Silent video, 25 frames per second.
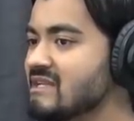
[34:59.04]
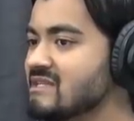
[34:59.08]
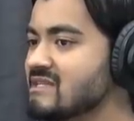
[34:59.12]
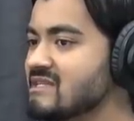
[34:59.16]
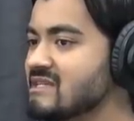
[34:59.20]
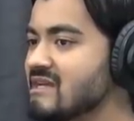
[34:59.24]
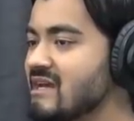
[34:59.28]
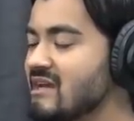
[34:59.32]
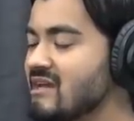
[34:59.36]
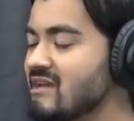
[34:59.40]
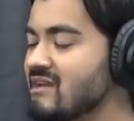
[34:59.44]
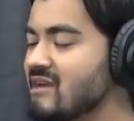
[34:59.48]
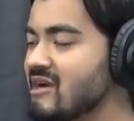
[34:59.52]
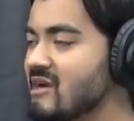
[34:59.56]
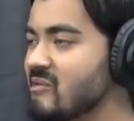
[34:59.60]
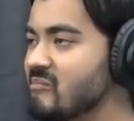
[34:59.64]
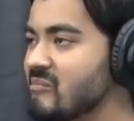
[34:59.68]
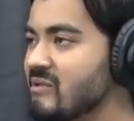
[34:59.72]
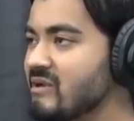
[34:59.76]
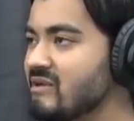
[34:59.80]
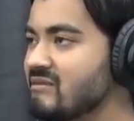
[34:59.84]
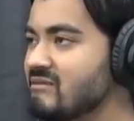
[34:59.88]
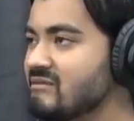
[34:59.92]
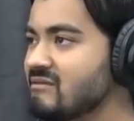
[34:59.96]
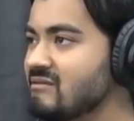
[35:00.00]
stand-up.
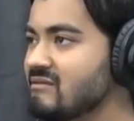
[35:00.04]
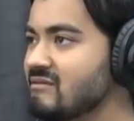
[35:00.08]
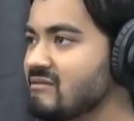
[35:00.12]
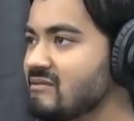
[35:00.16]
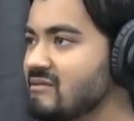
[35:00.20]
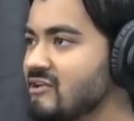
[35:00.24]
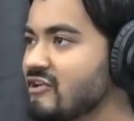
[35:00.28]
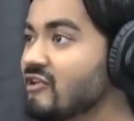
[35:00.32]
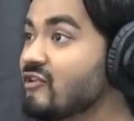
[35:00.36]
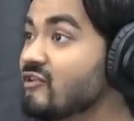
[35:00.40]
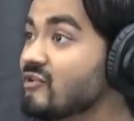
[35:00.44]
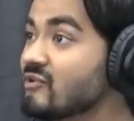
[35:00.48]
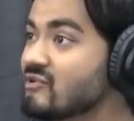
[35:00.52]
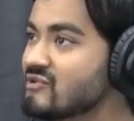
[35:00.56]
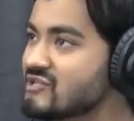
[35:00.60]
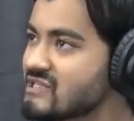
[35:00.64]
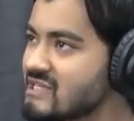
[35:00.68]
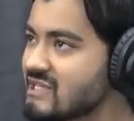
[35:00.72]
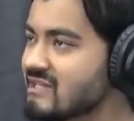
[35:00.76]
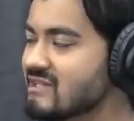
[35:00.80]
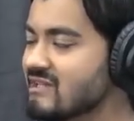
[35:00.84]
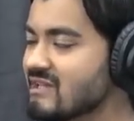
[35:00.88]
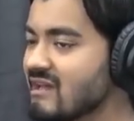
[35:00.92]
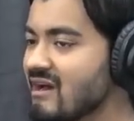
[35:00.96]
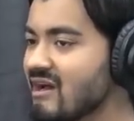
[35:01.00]
And you do
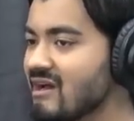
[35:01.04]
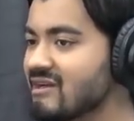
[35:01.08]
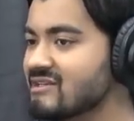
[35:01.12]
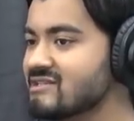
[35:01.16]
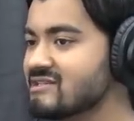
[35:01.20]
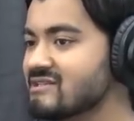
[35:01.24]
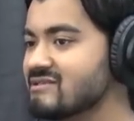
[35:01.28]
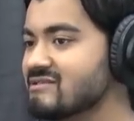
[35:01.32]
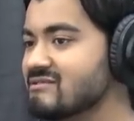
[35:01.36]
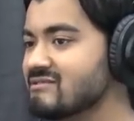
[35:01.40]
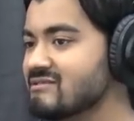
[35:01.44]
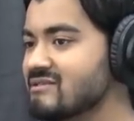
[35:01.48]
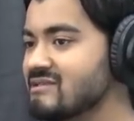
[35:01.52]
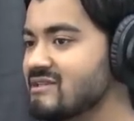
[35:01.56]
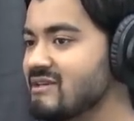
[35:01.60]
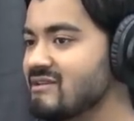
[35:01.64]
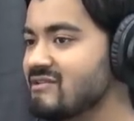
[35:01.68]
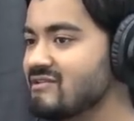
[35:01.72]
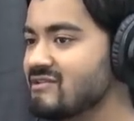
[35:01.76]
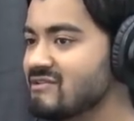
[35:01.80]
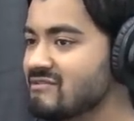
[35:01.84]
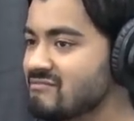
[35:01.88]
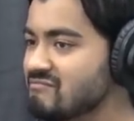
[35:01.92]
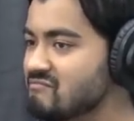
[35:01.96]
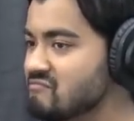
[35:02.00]
see the likes
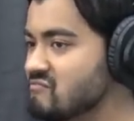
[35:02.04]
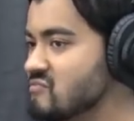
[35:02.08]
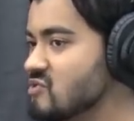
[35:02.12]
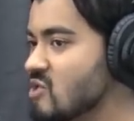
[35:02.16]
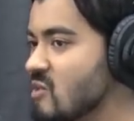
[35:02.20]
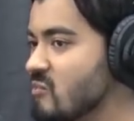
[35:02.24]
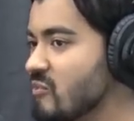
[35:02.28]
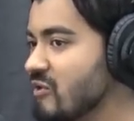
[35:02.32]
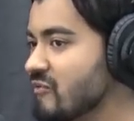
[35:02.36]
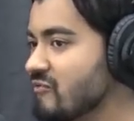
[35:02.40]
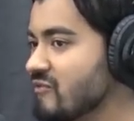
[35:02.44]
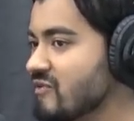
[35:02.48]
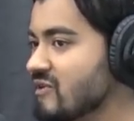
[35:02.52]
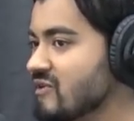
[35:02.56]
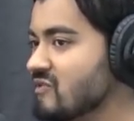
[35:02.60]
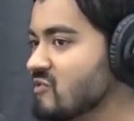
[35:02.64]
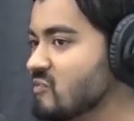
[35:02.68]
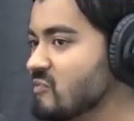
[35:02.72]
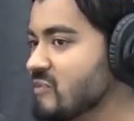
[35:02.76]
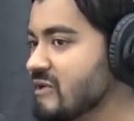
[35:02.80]
tend to drop off a little